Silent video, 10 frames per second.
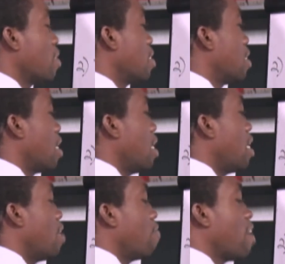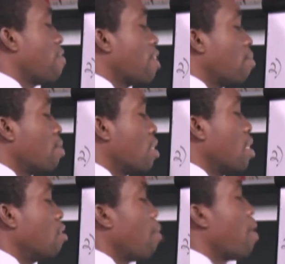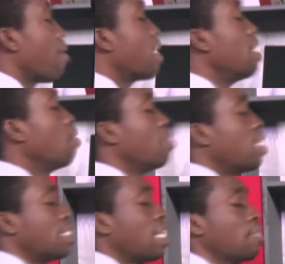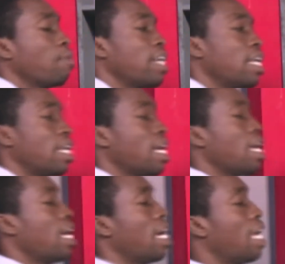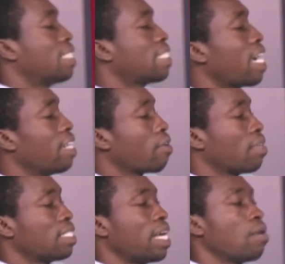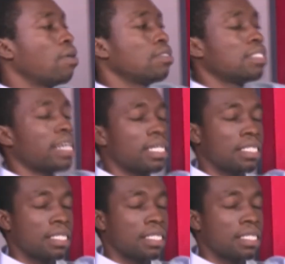Okay, and then the 5 comes. So we already know this, that when a sign crosses the equal to sign,